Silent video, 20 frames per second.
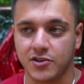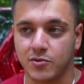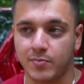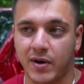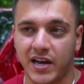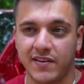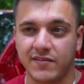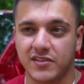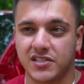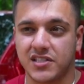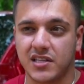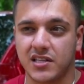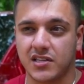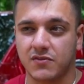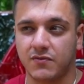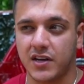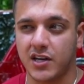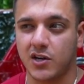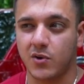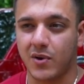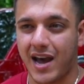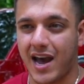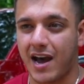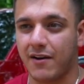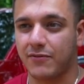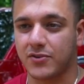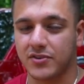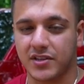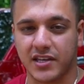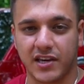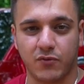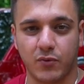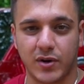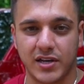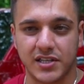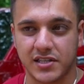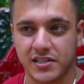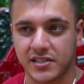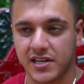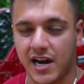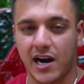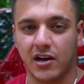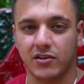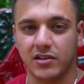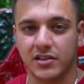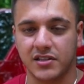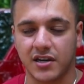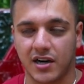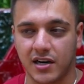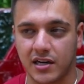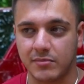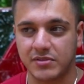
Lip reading: You might even see this video after the giveaway is entirely done.